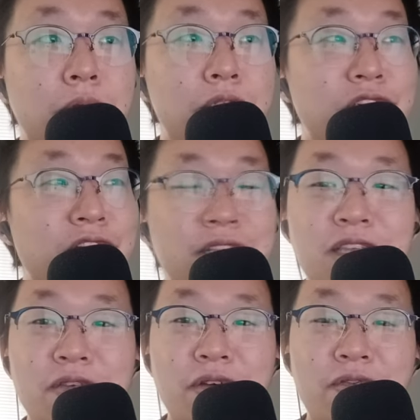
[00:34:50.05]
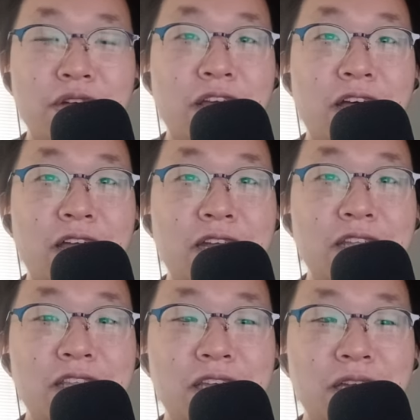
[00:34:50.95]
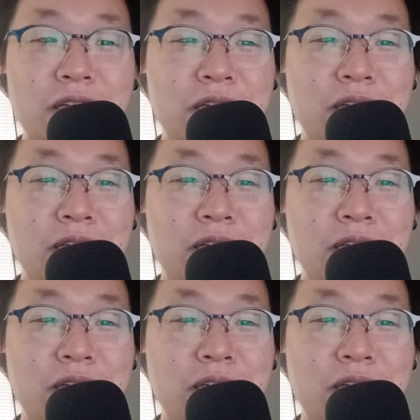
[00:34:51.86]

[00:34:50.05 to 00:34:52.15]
trying to see if I forgot anything.